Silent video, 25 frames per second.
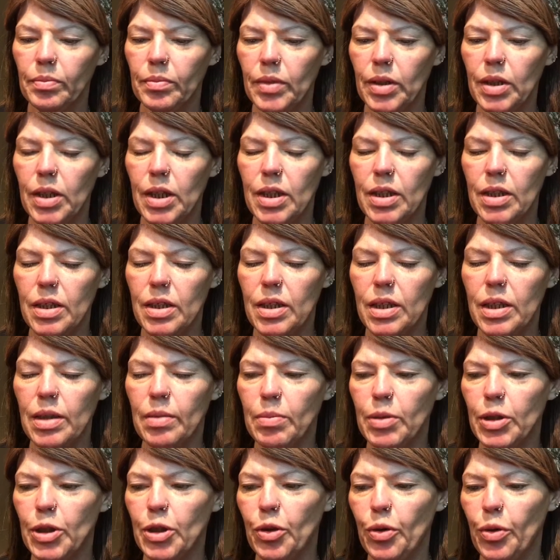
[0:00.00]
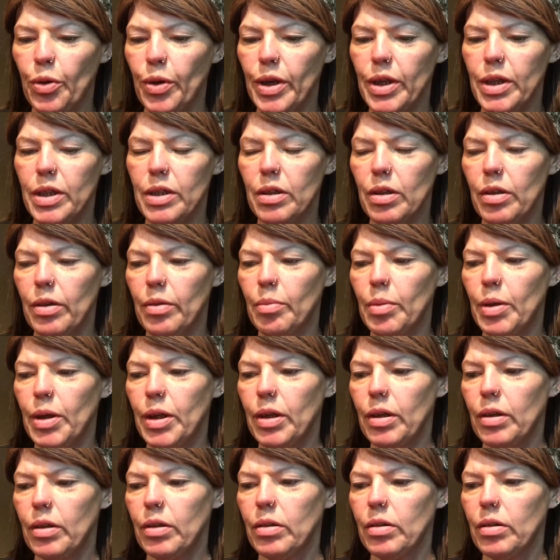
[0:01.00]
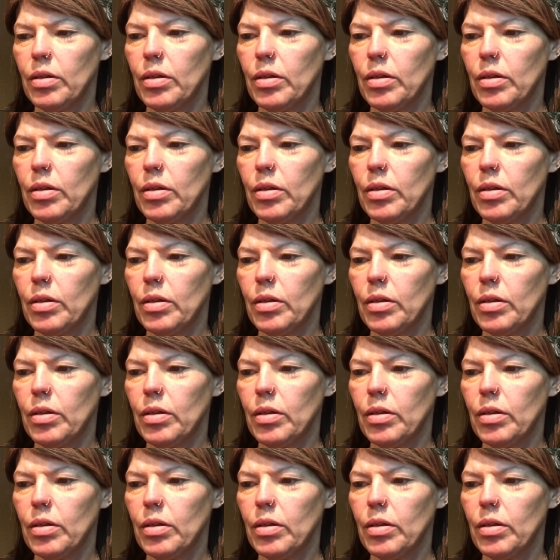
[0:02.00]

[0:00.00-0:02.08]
It doesn't seem to crease on me.